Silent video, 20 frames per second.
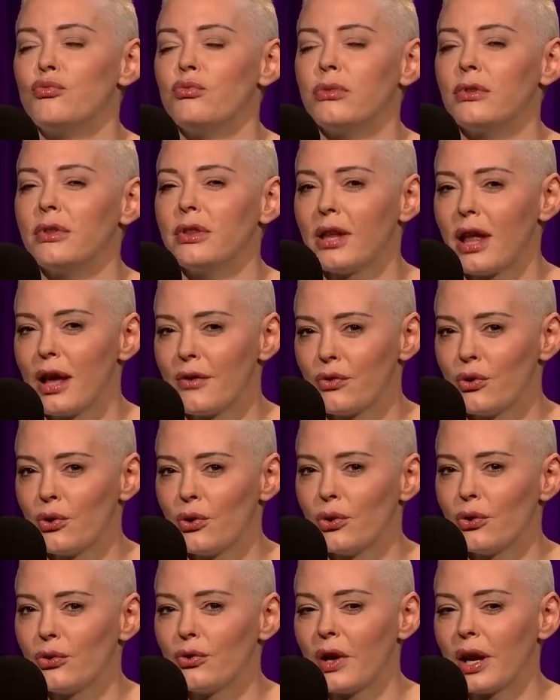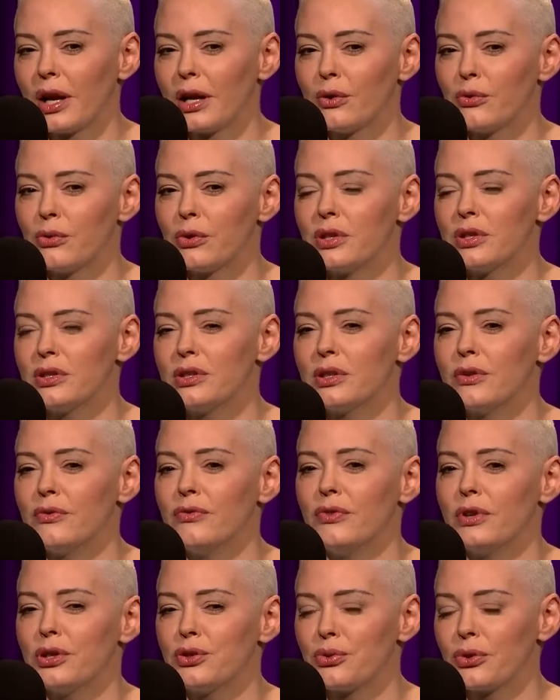level that it was the
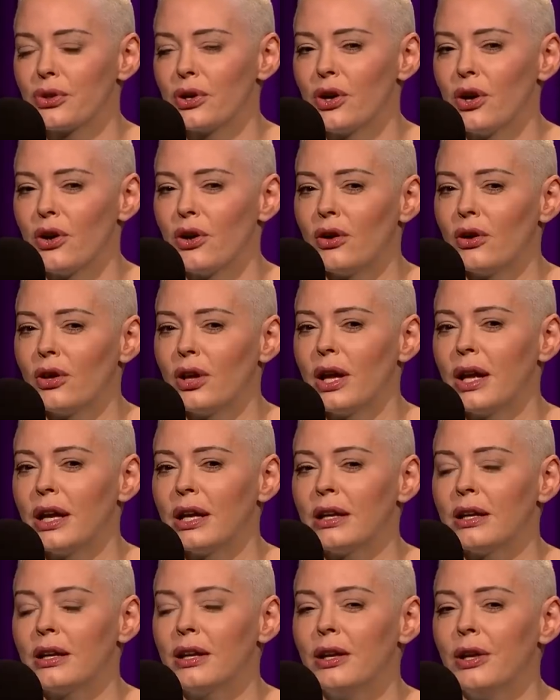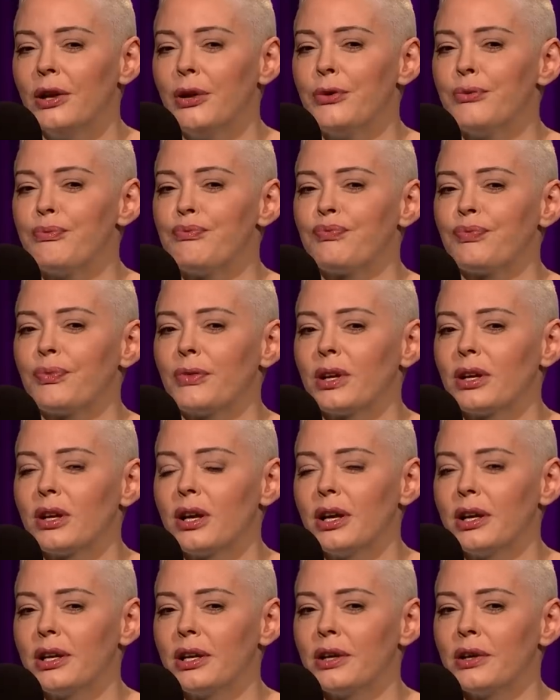vitriol and the
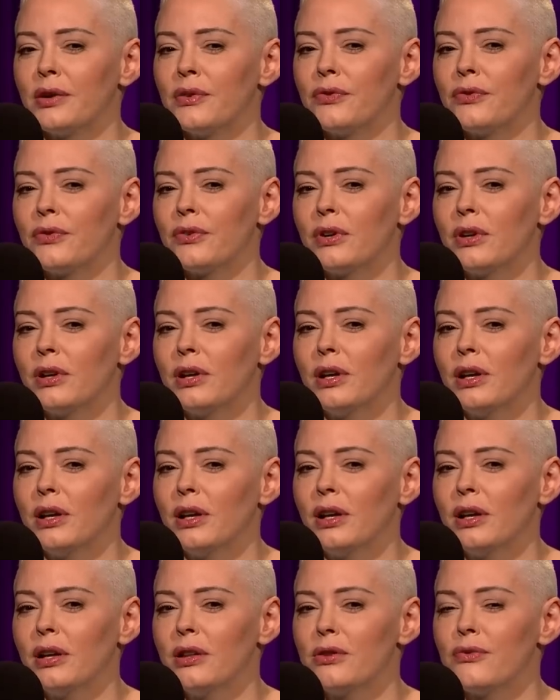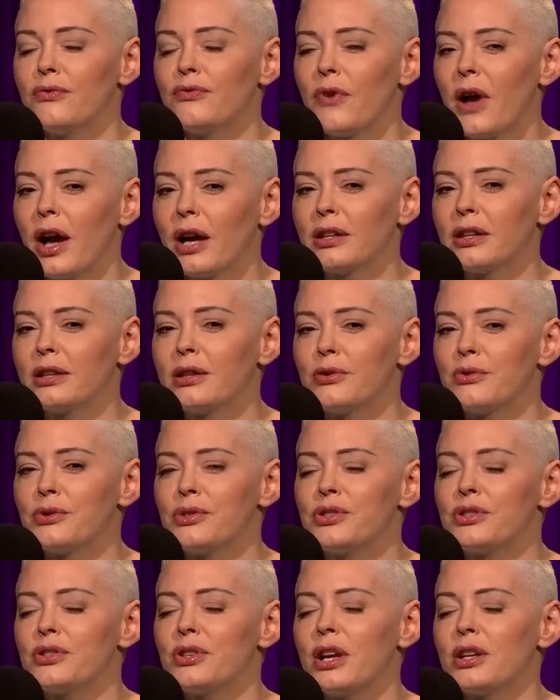kind of the fact that there was
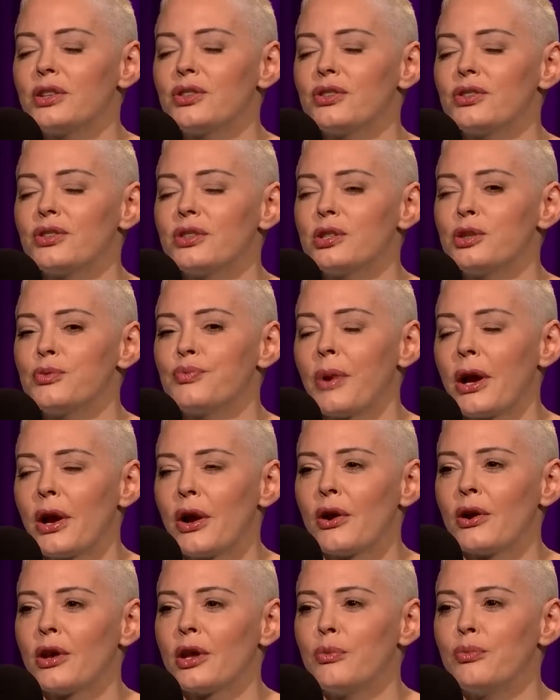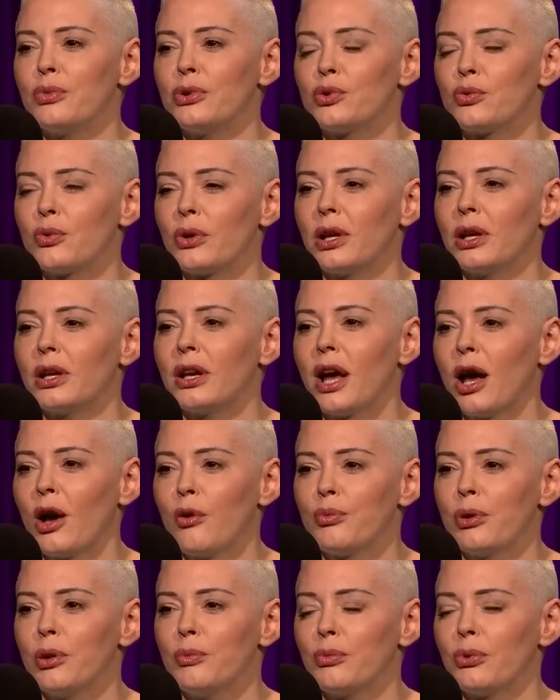such disparity between how
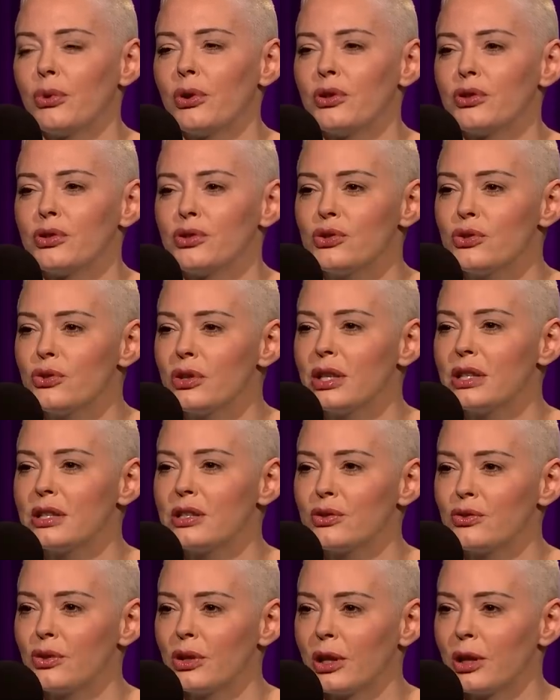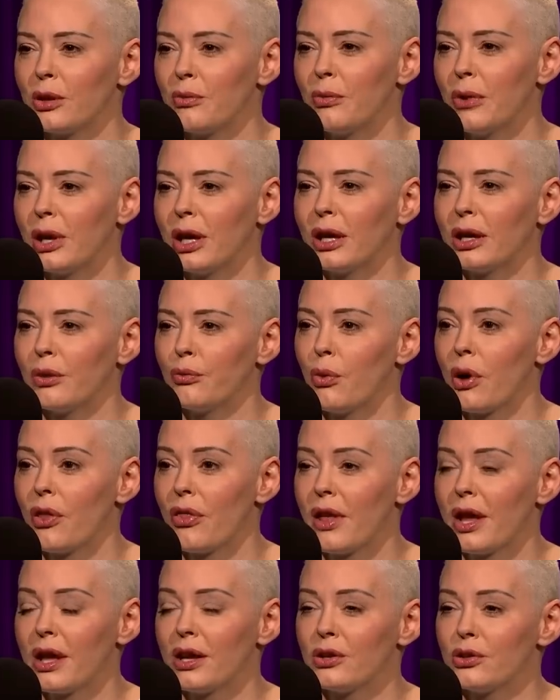people on the streets treated me and what
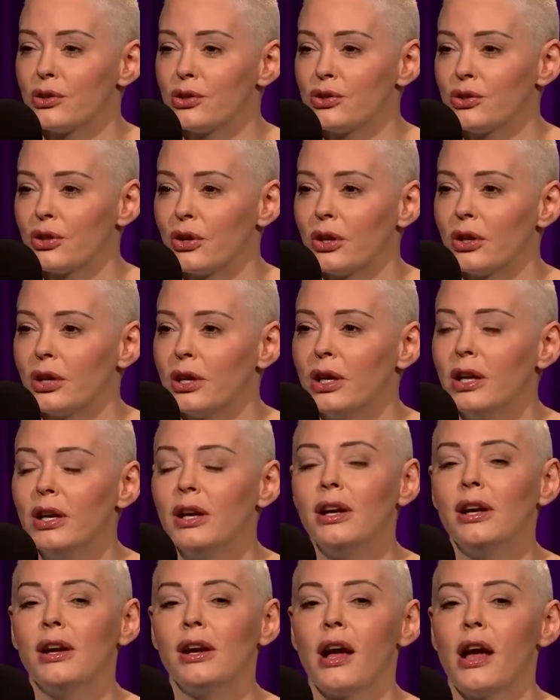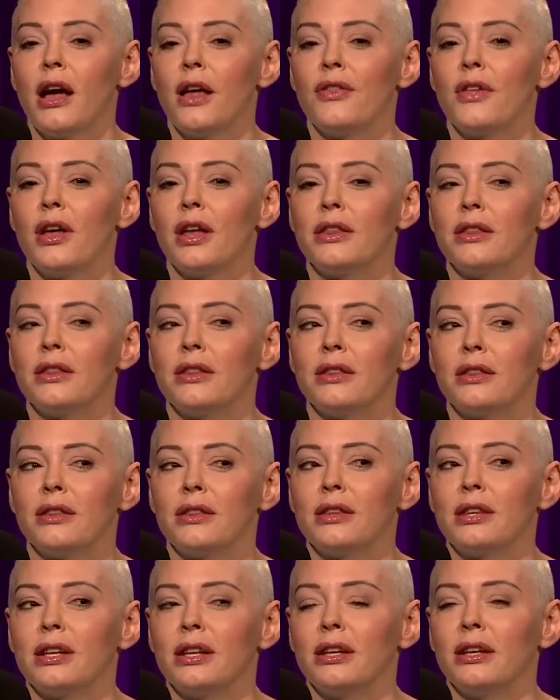they understood, and then
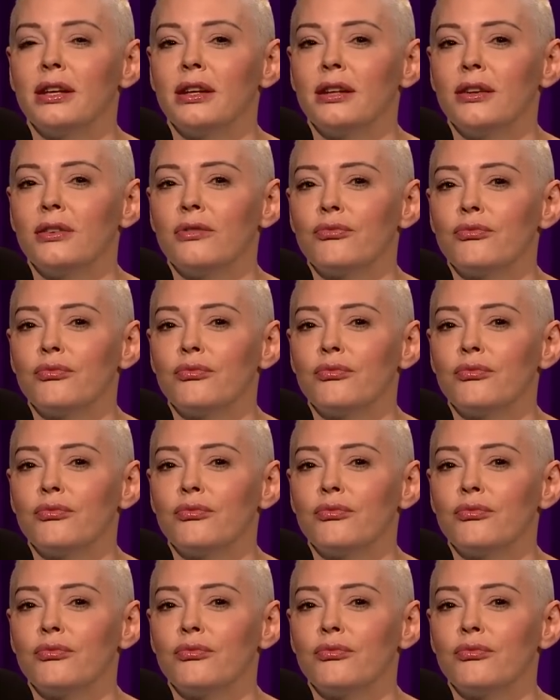the